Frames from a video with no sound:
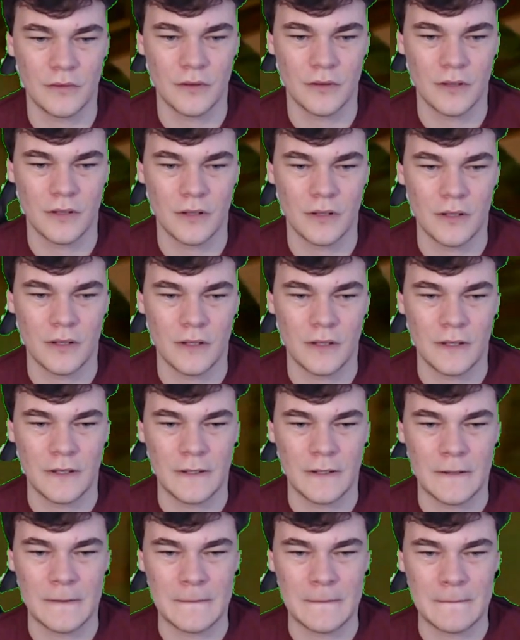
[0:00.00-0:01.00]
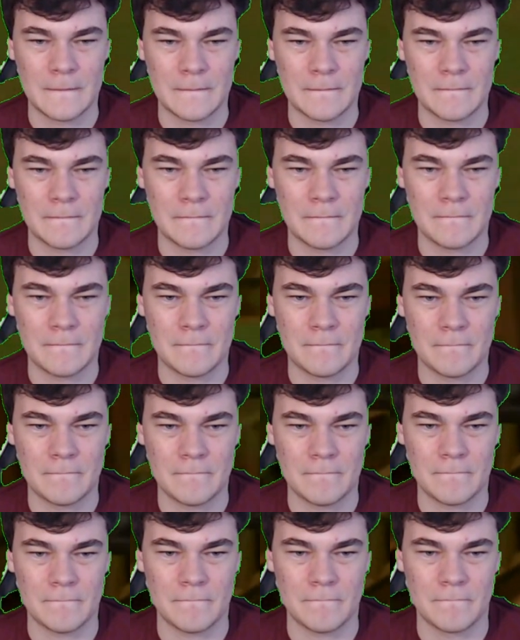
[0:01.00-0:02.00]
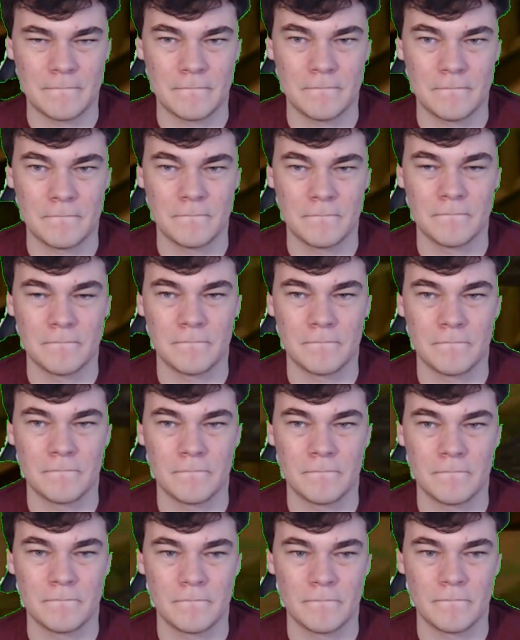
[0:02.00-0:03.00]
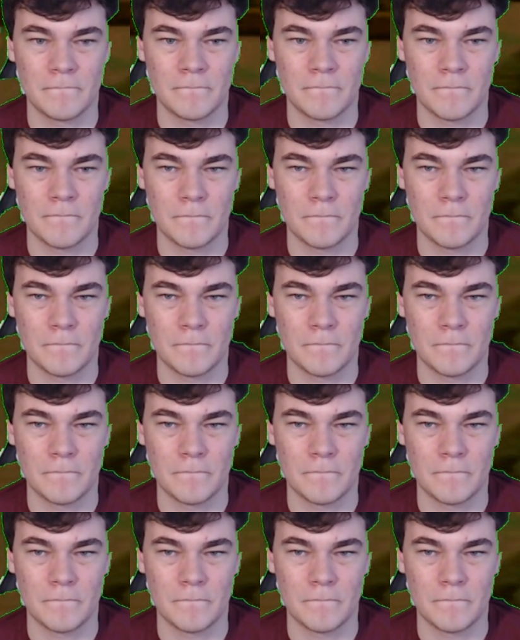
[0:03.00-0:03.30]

[no speech]